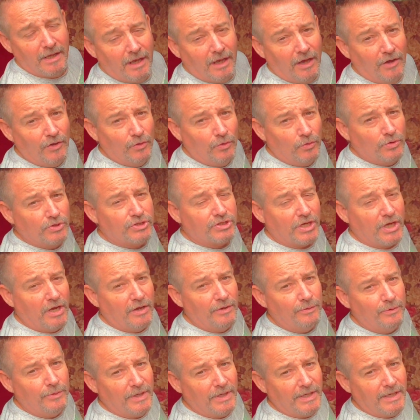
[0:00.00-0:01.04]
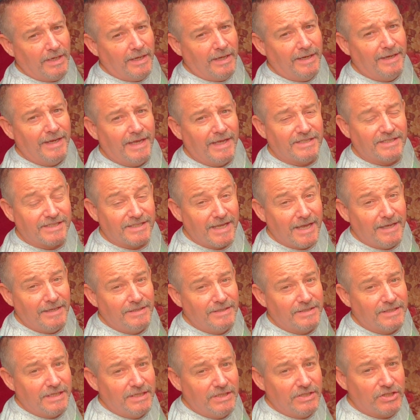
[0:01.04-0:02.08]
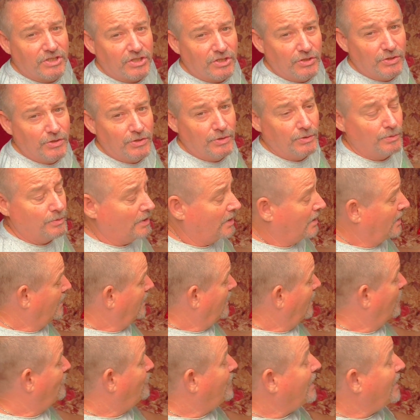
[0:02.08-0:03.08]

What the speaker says: and also it extends into a